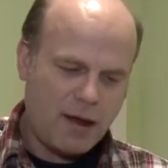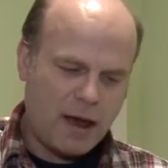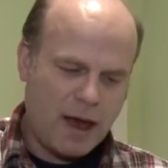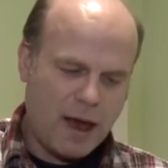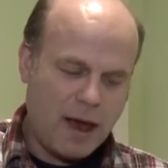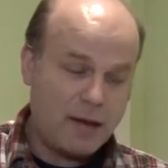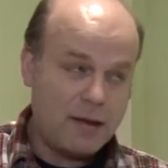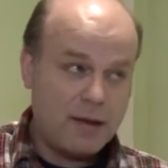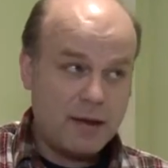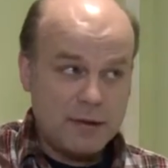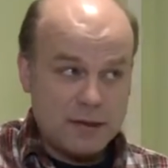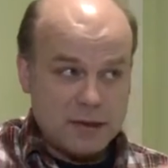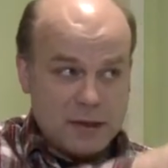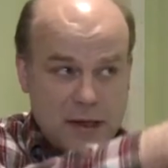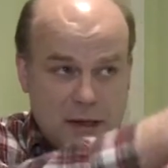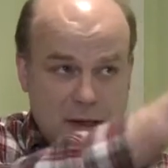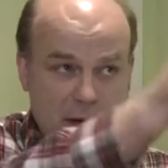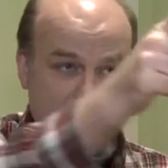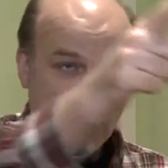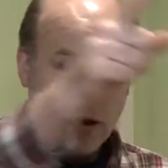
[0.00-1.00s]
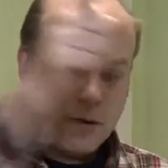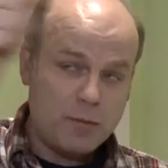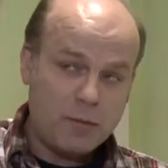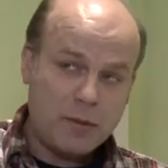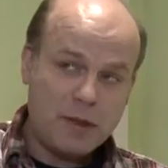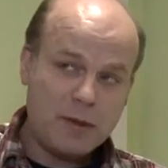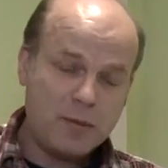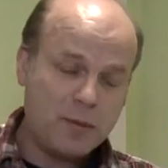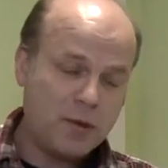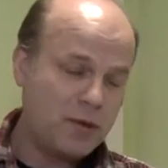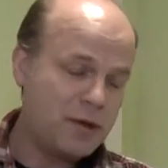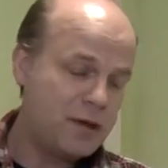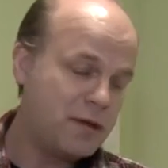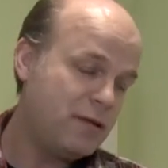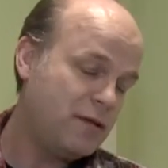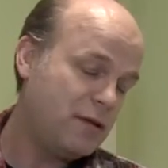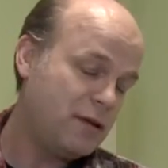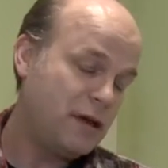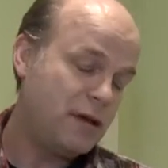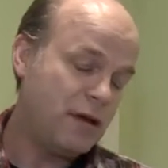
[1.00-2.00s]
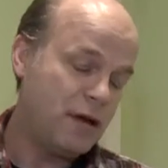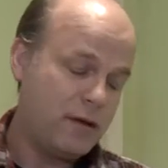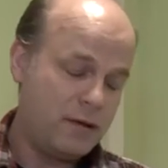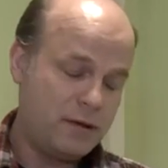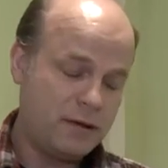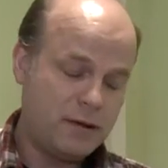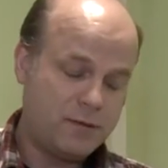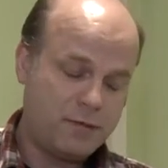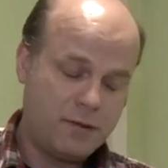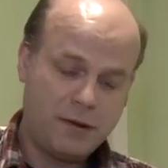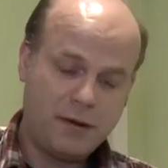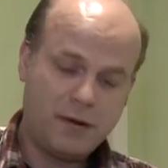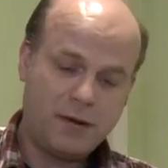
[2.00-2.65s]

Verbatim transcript: and then seeking out people in the uh, different